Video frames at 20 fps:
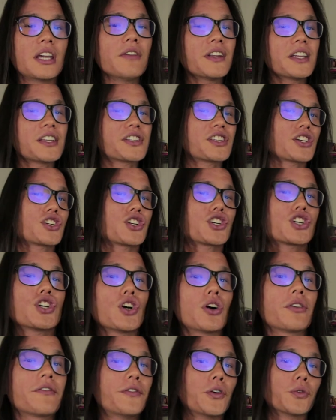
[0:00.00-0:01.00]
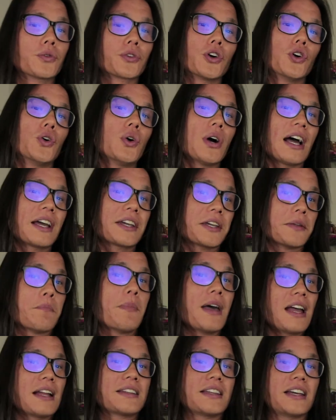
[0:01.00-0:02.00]
Even in such a short phone call, I can
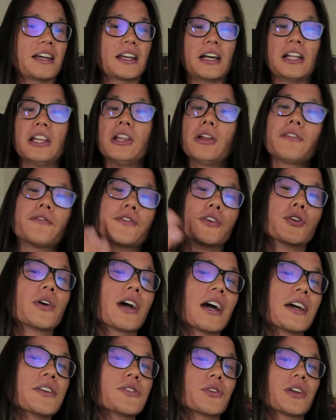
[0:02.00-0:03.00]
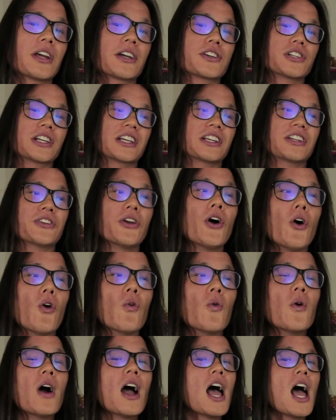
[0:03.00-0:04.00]
bet that a lot of you guys don't actually
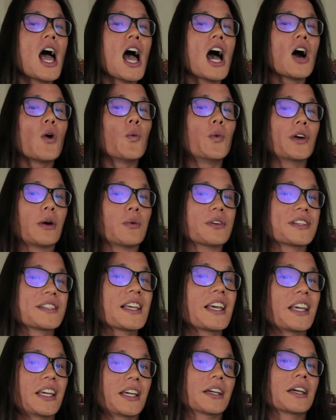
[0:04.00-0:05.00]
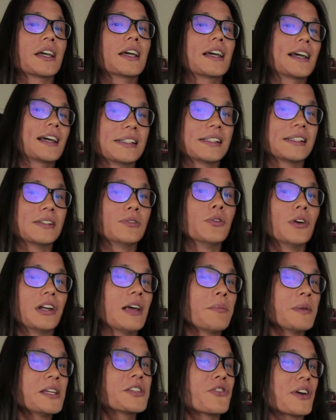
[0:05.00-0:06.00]
know what I was saying. Well,
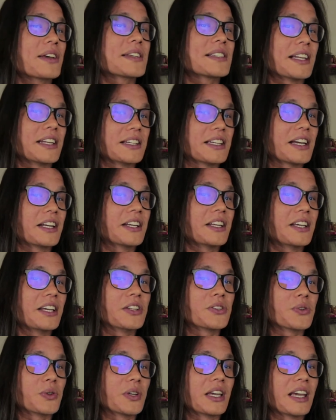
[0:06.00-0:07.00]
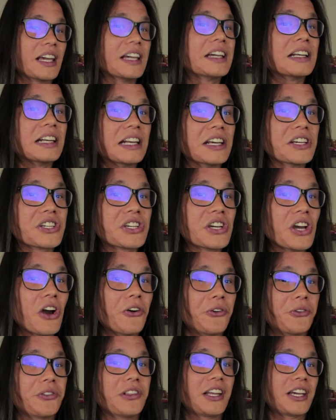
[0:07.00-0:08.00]
let me translate that into English
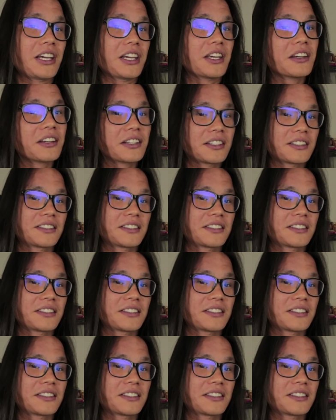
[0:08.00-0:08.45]
only.